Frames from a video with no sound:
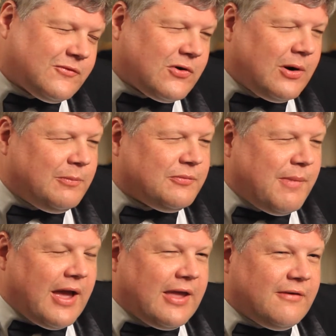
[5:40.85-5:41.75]
creeps
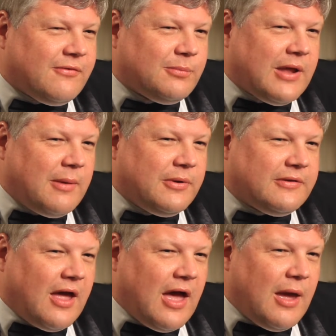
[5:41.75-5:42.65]
back in from time to
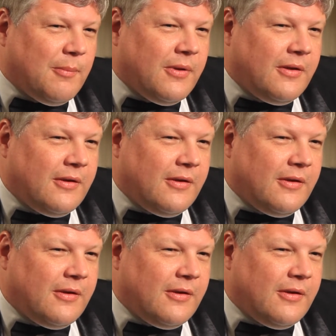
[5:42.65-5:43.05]
time.